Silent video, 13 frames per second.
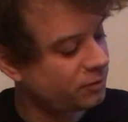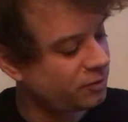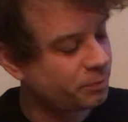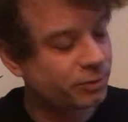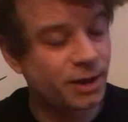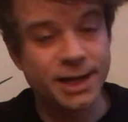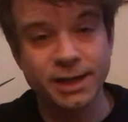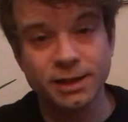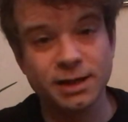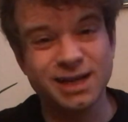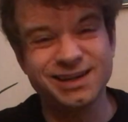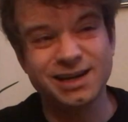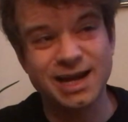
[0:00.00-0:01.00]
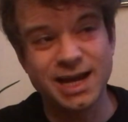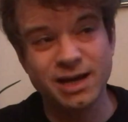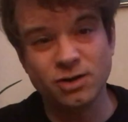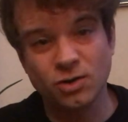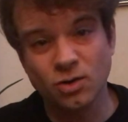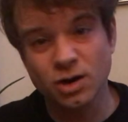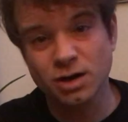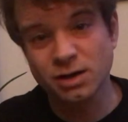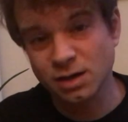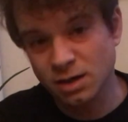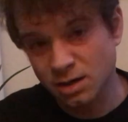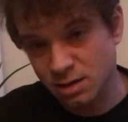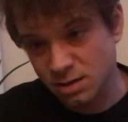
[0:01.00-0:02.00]
play an A chord
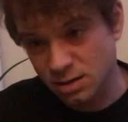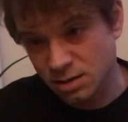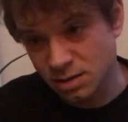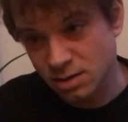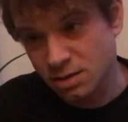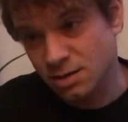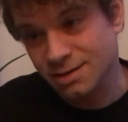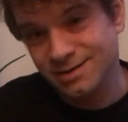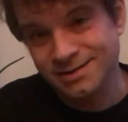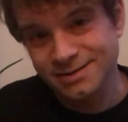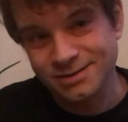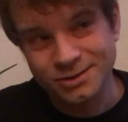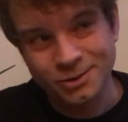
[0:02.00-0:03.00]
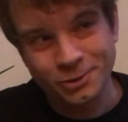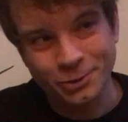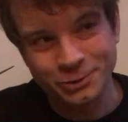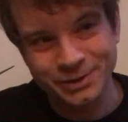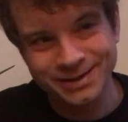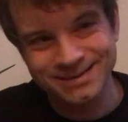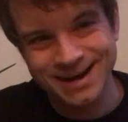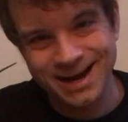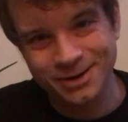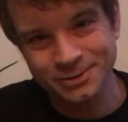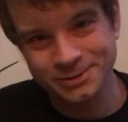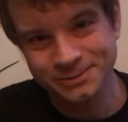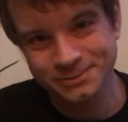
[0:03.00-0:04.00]
holding
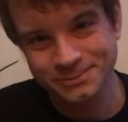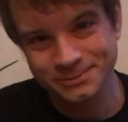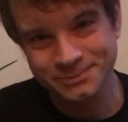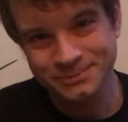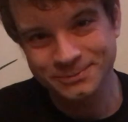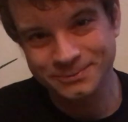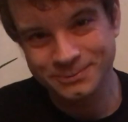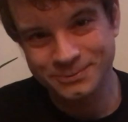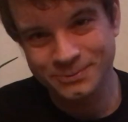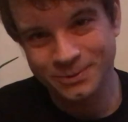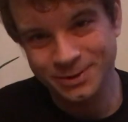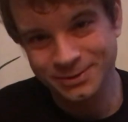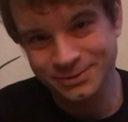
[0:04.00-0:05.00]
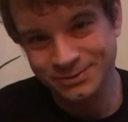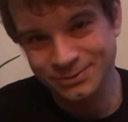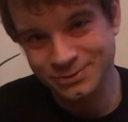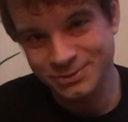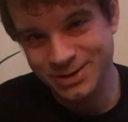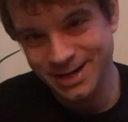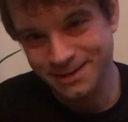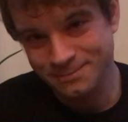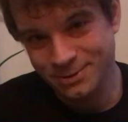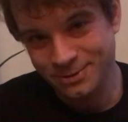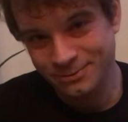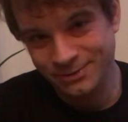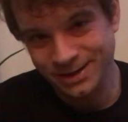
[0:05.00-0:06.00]
down one string
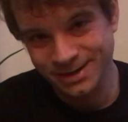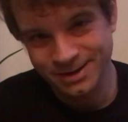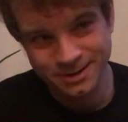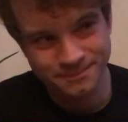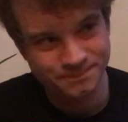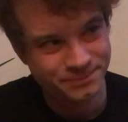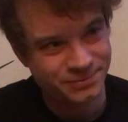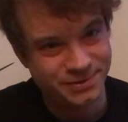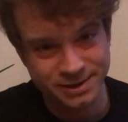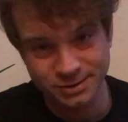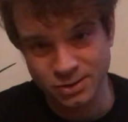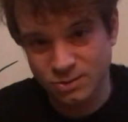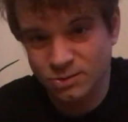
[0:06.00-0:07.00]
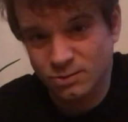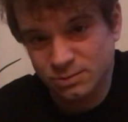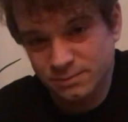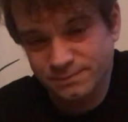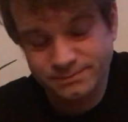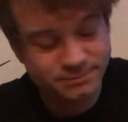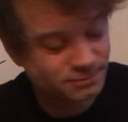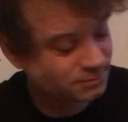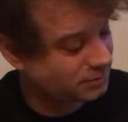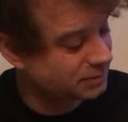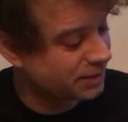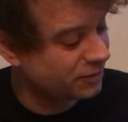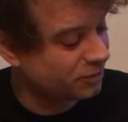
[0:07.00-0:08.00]
per finger, then cool.
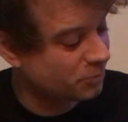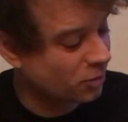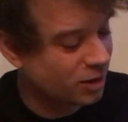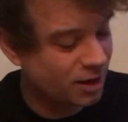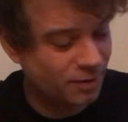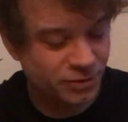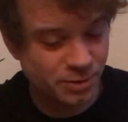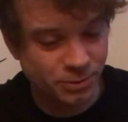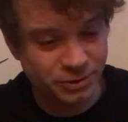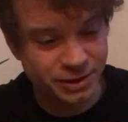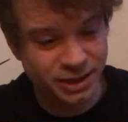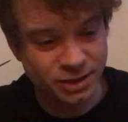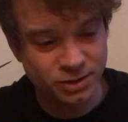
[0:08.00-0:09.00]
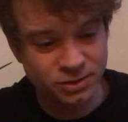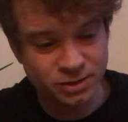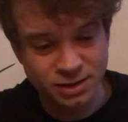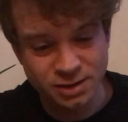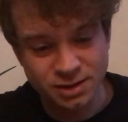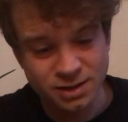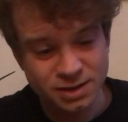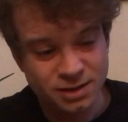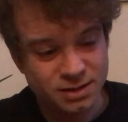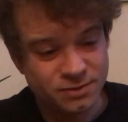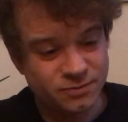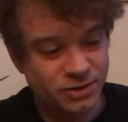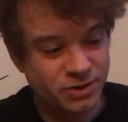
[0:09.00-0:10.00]
If it's more comfortable to you
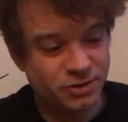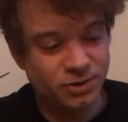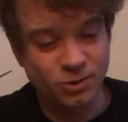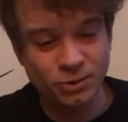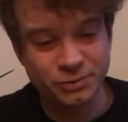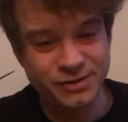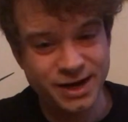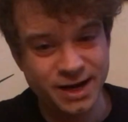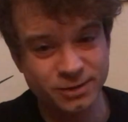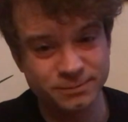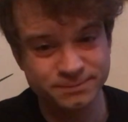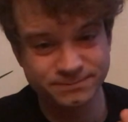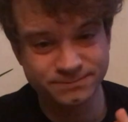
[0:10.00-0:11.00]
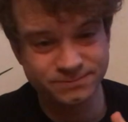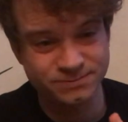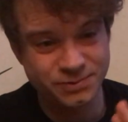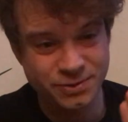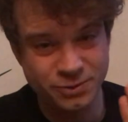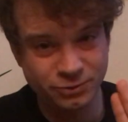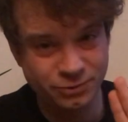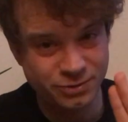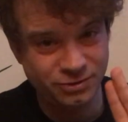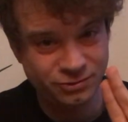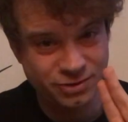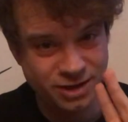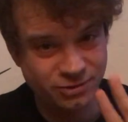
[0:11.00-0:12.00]
for you to hold down those 3
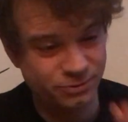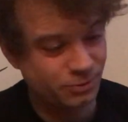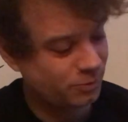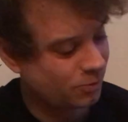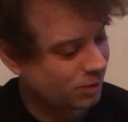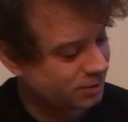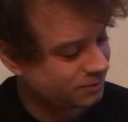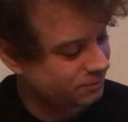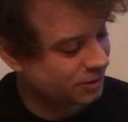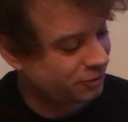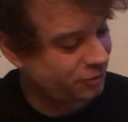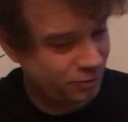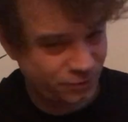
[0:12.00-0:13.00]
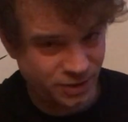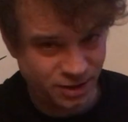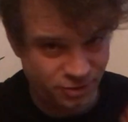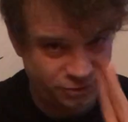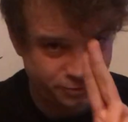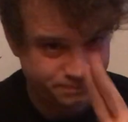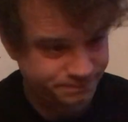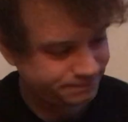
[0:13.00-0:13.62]
strings with 2 fingers,